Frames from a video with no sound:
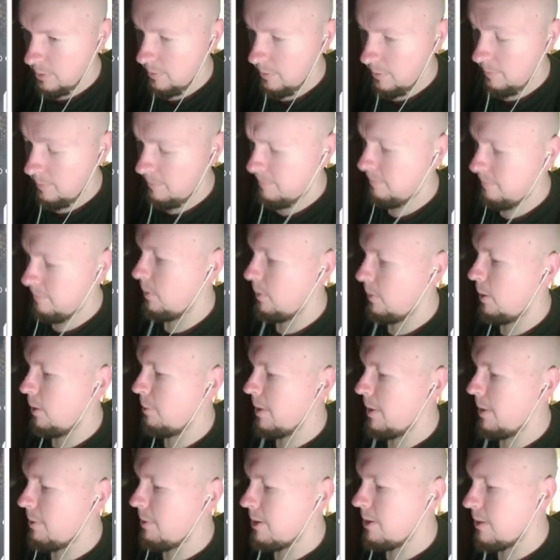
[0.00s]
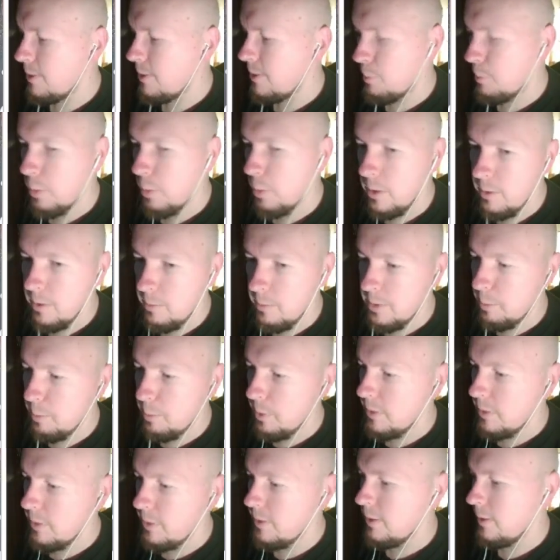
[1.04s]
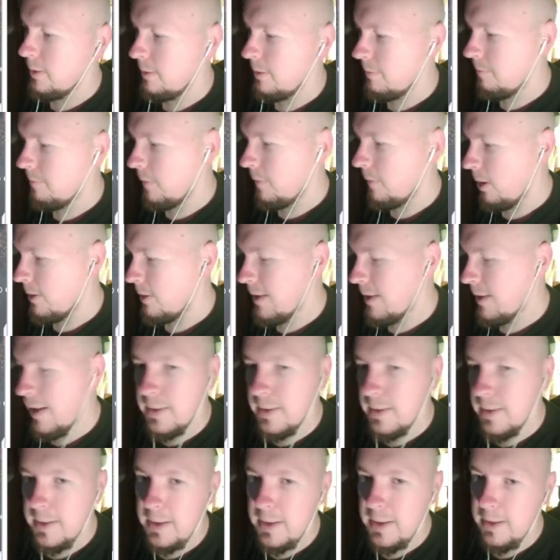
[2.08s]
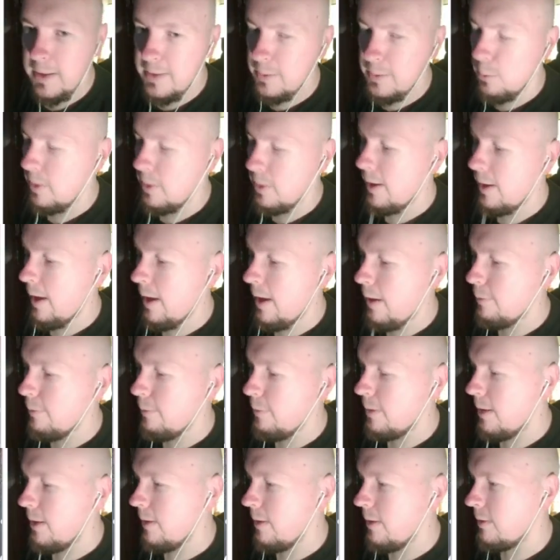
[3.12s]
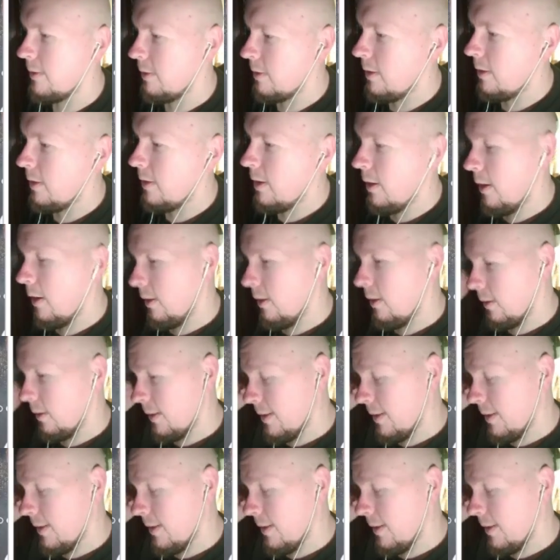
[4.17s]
Well, maybe it is Pugum's, but Audacity isn't what I have, and like I said,